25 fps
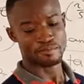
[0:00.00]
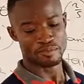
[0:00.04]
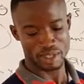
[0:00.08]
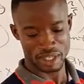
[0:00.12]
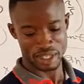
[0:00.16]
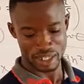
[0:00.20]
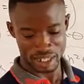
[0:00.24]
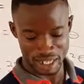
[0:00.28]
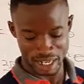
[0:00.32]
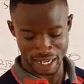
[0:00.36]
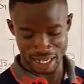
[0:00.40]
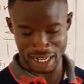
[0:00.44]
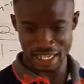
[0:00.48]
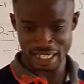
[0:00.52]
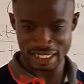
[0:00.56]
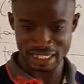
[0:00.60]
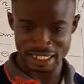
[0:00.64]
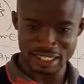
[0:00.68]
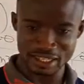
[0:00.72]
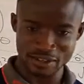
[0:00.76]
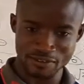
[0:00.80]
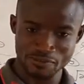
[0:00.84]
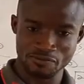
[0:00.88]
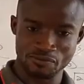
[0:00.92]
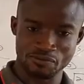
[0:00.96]
in the next
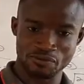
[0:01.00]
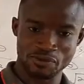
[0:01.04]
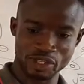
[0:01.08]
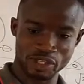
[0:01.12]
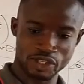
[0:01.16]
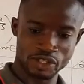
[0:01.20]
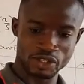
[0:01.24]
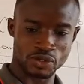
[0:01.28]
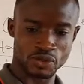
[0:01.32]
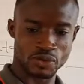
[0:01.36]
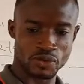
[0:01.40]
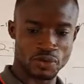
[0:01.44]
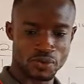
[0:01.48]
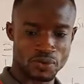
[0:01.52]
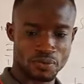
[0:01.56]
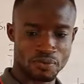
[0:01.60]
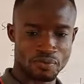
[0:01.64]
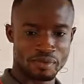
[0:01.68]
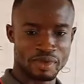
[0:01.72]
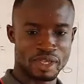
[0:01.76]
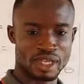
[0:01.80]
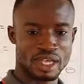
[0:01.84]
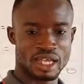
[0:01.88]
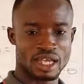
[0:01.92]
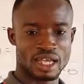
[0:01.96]
video.
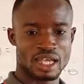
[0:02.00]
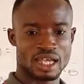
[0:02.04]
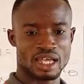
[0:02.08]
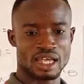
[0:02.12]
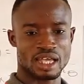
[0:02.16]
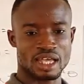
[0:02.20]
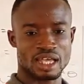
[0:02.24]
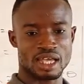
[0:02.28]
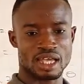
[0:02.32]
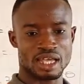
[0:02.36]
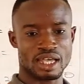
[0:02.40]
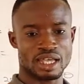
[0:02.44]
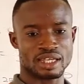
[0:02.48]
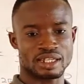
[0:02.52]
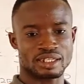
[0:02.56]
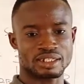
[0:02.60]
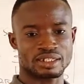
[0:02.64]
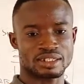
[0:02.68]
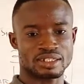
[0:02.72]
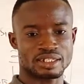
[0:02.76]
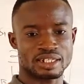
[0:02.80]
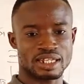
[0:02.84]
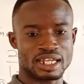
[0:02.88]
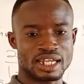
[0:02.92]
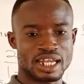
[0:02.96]
And
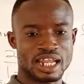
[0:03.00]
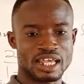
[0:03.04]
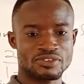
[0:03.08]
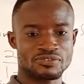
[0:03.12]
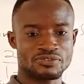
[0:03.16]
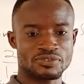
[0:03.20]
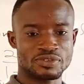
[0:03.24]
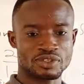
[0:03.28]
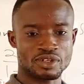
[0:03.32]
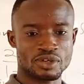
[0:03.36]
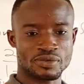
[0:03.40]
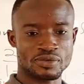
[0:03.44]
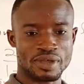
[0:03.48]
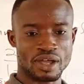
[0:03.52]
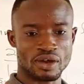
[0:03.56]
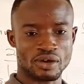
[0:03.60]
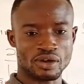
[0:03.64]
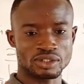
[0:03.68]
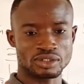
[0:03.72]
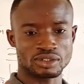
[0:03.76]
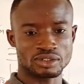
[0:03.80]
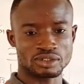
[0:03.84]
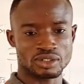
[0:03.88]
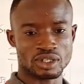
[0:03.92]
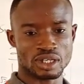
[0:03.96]
in the next video, we are going
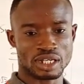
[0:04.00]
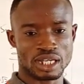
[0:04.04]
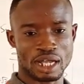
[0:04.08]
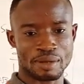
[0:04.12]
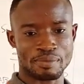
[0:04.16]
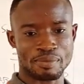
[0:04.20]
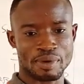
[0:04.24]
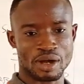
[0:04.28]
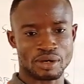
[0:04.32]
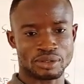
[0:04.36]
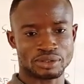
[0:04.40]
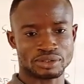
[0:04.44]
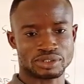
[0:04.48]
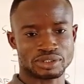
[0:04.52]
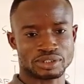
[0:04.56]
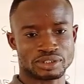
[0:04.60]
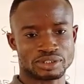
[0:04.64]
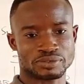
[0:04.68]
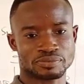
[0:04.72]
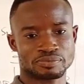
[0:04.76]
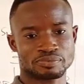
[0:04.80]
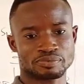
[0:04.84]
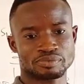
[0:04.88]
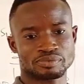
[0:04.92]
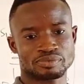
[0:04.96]
to talk about
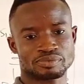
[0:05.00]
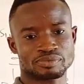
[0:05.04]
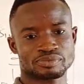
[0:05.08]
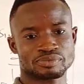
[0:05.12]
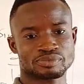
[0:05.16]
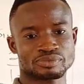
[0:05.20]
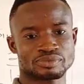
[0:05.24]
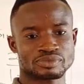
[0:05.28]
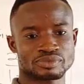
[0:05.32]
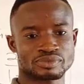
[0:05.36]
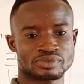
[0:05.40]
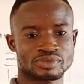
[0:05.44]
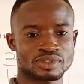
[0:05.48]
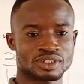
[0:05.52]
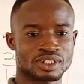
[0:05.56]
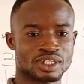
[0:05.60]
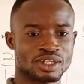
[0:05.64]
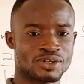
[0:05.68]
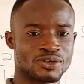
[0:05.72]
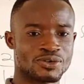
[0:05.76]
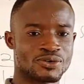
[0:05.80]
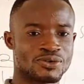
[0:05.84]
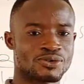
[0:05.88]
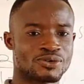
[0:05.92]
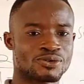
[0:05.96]

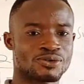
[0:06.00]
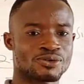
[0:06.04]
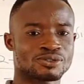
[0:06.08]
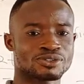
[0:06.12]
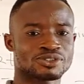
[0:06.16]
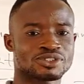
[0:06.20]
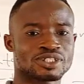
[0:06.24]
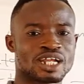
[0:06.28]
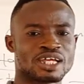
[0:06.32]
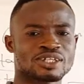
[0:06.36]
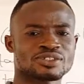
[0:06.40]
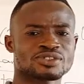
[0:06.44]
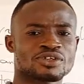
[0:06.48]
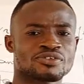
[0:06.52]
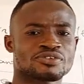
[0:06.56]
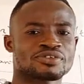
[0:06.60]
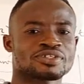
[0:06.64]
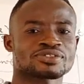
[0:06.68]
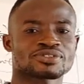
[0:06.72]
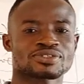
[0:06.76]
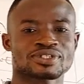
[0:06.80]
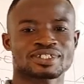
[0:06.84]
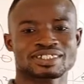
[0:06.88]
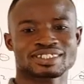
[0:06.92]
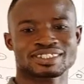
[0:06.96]
Or should I solve this
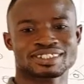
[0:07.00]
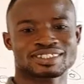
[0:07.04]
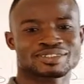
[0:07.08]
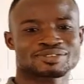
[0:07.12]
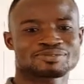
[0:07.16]
question?